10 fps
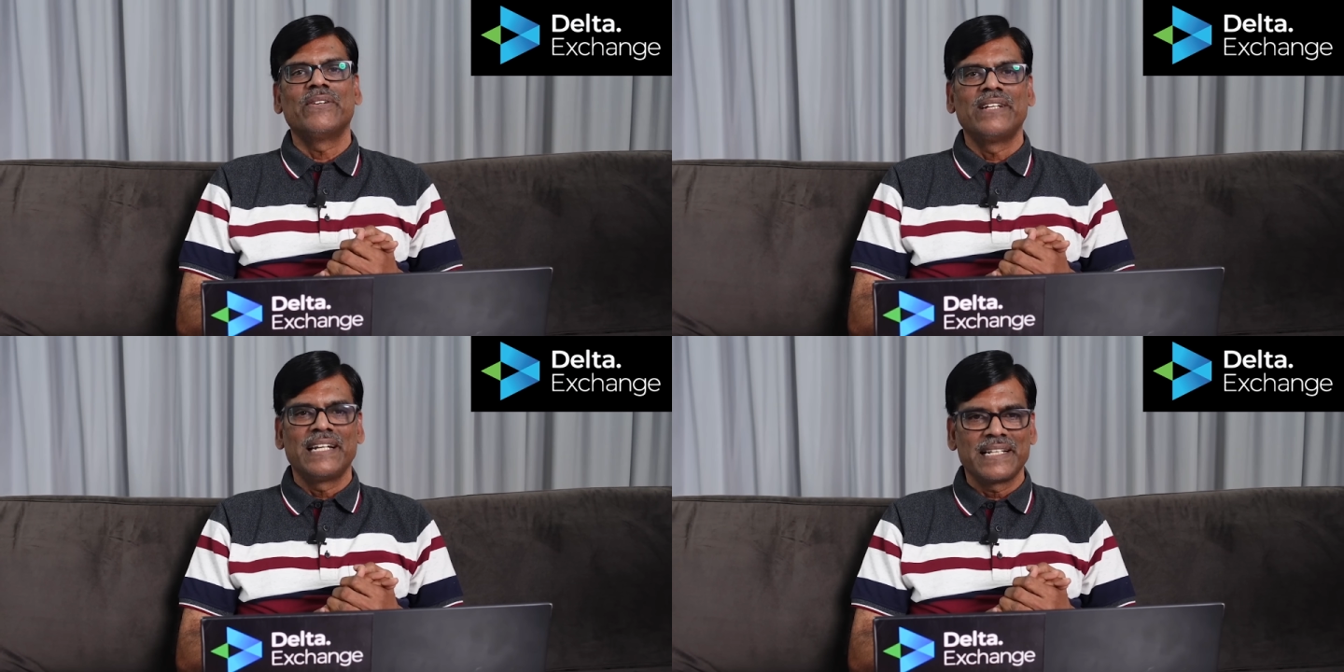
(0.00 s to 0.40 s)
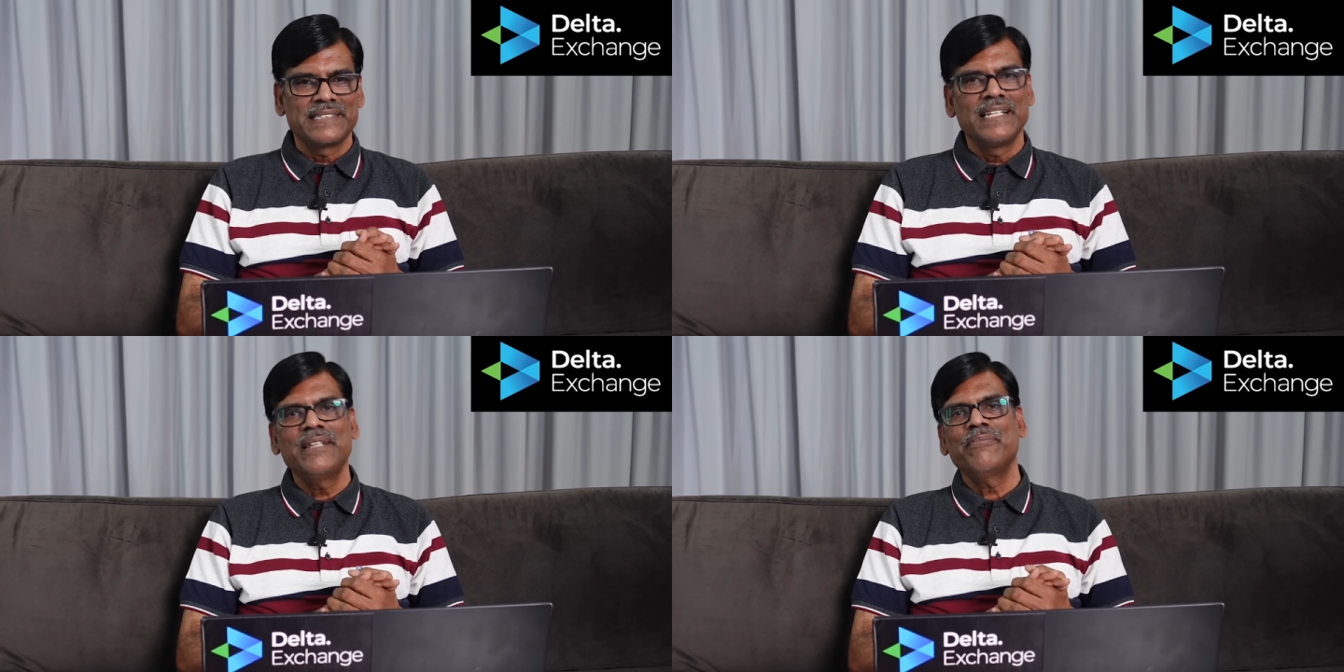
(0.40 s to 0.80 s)
Let us
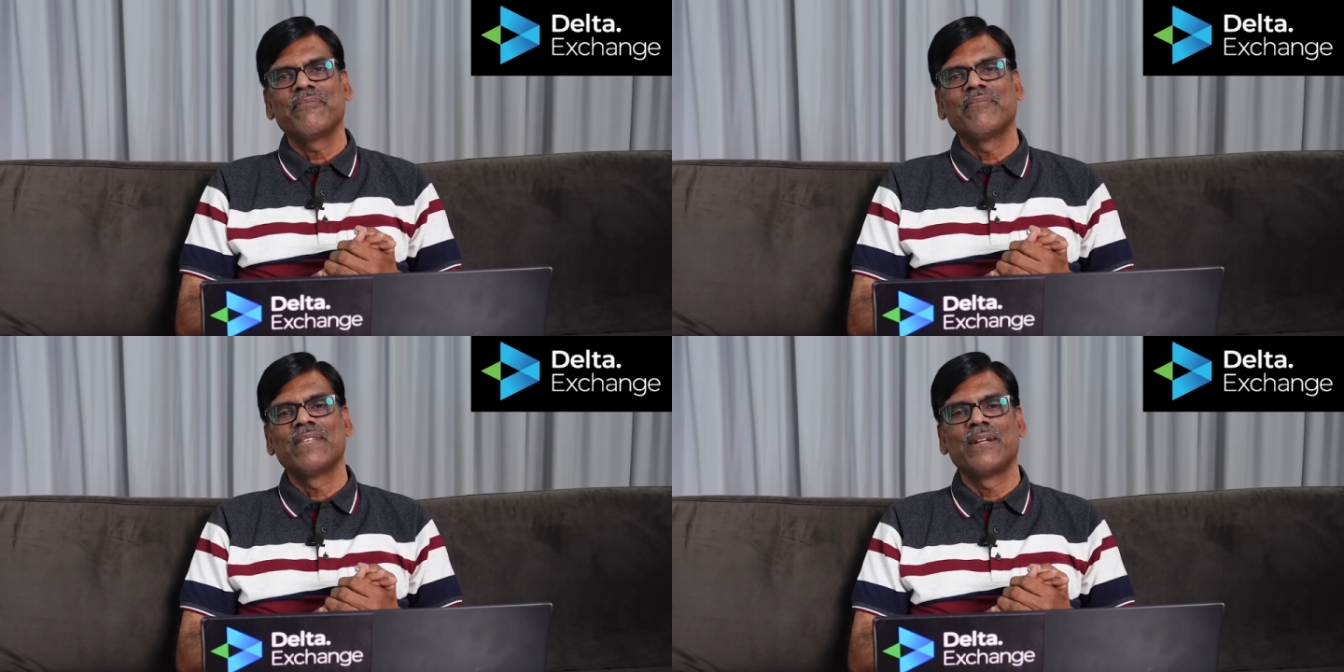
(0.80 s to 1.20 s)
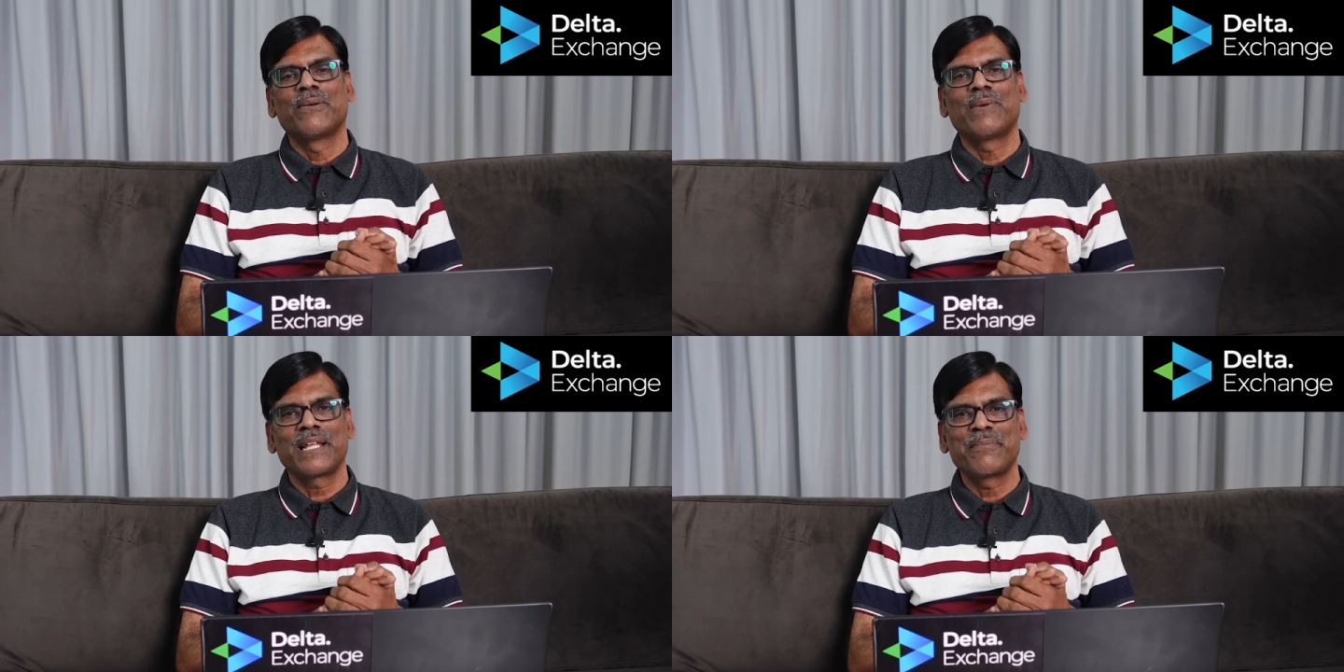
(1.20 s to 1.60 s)
see uh,
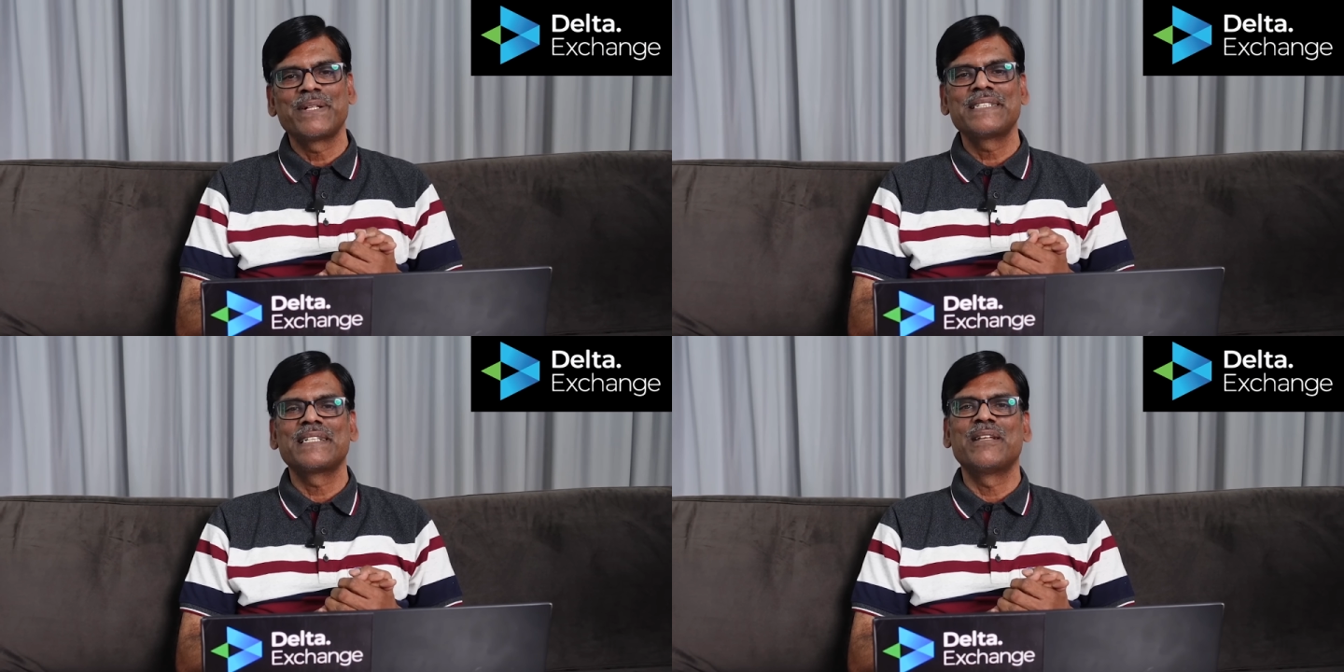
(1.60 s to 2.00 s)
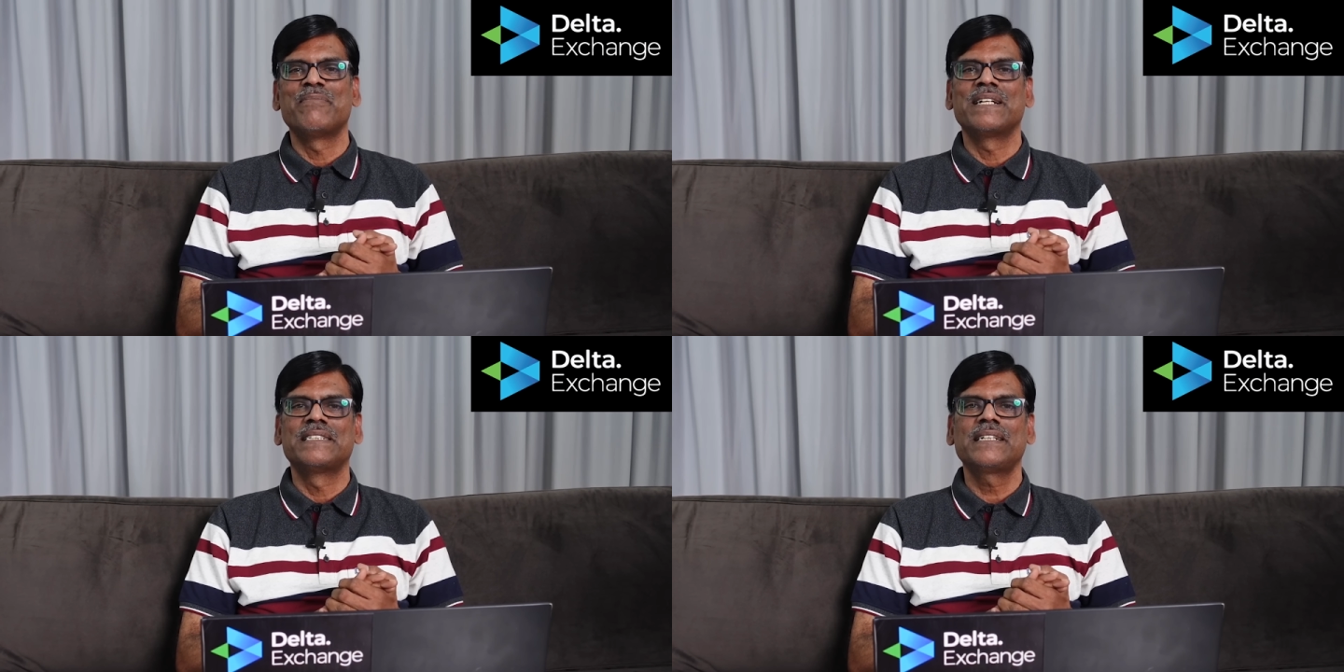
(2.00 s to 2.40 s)
what happens in the
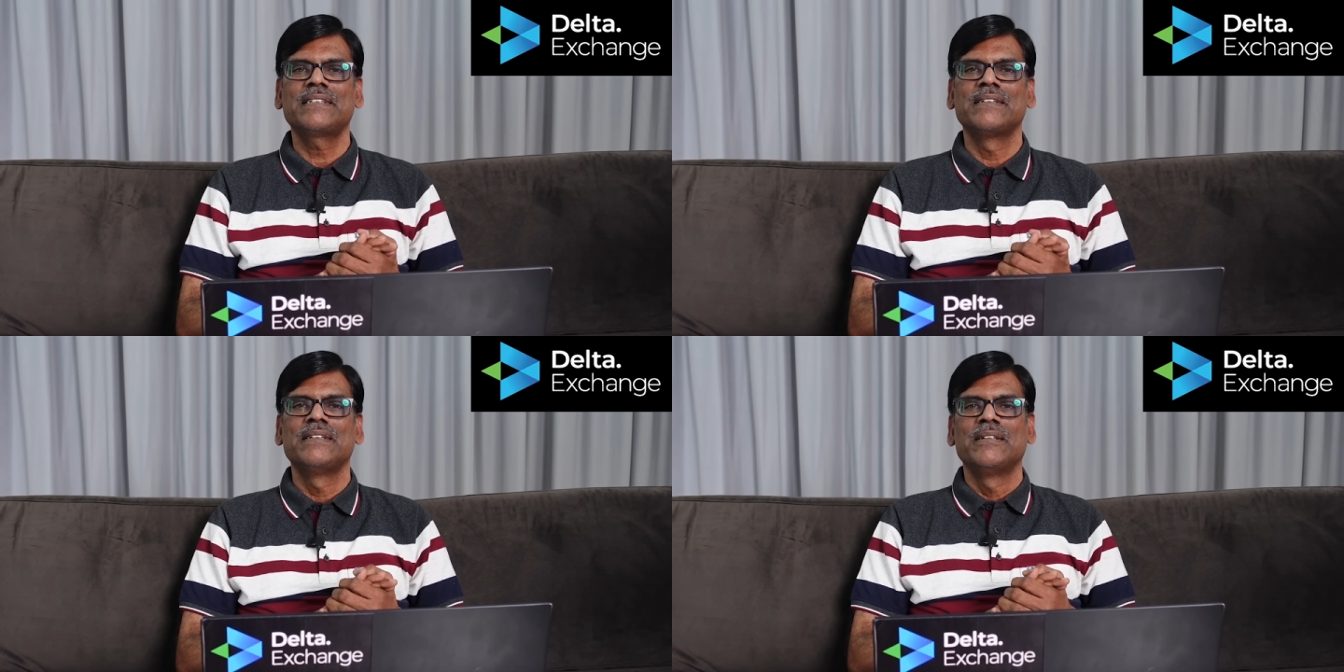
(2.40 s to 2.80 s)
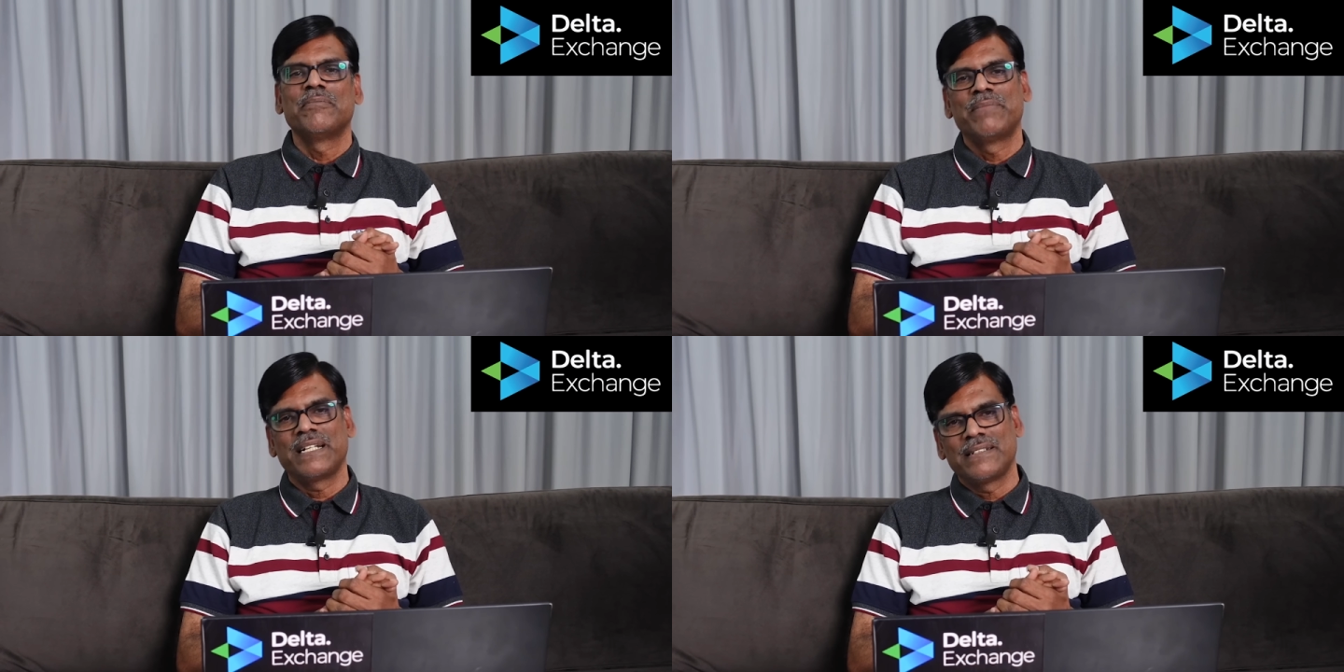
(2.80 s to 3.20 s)
budget
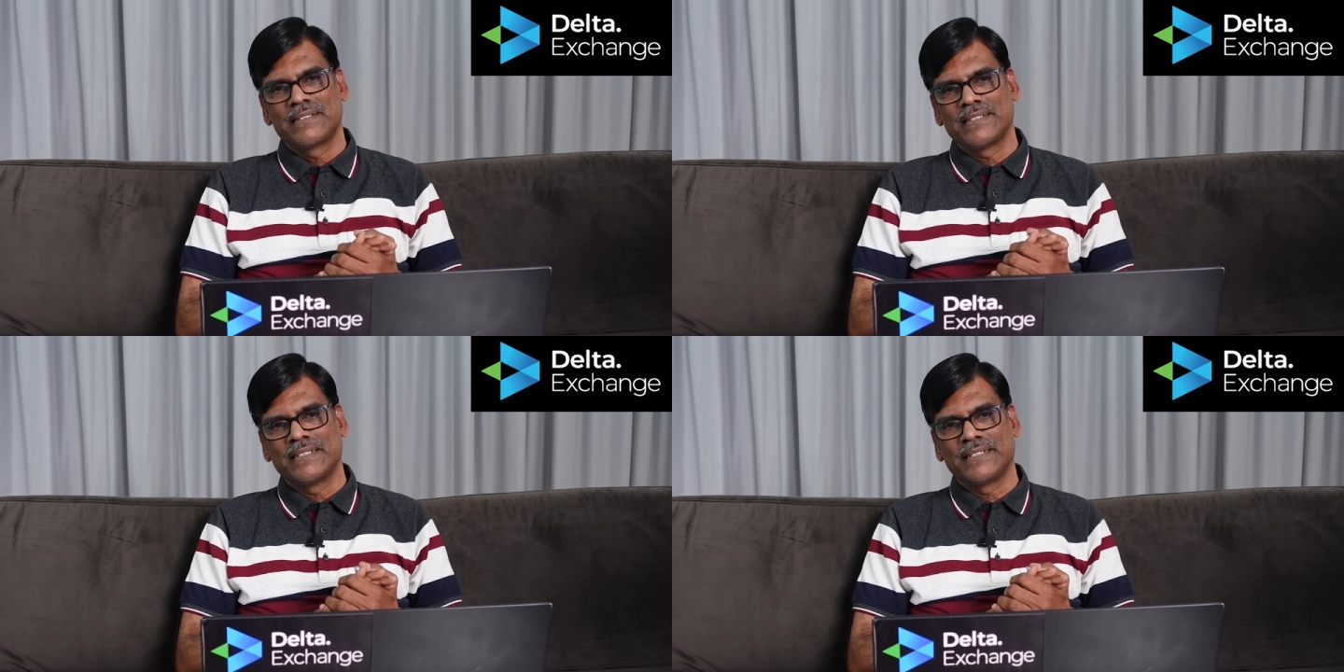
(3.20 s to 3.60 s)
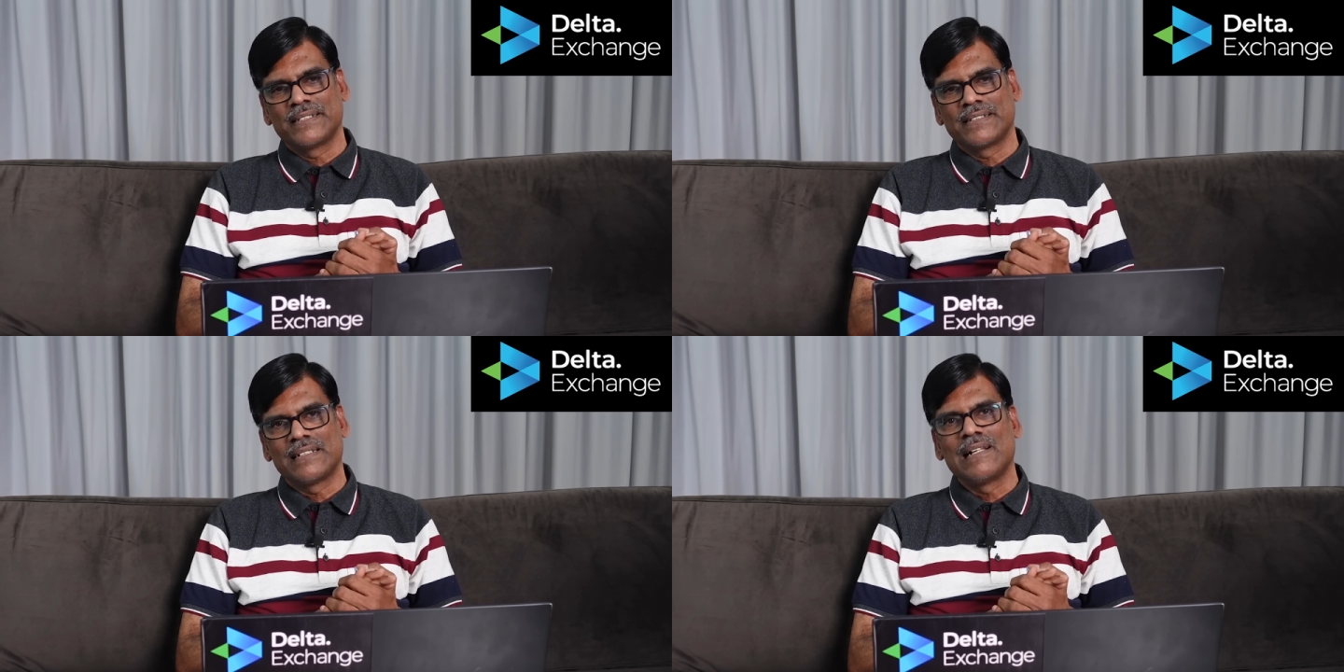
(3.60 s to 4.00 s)
but uh,